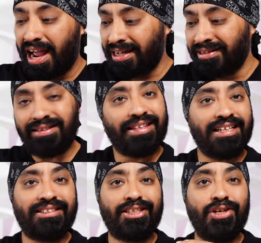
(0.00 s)
and
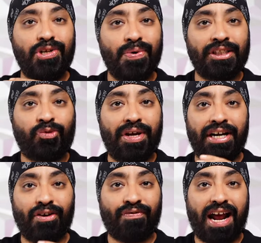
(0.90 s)
that's the newest
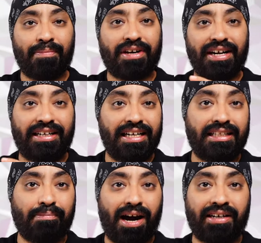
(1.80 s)
variant of RAM currently
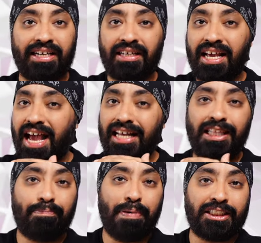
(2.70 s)
in the market and
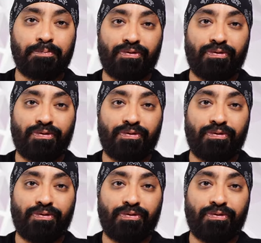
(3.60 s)
the best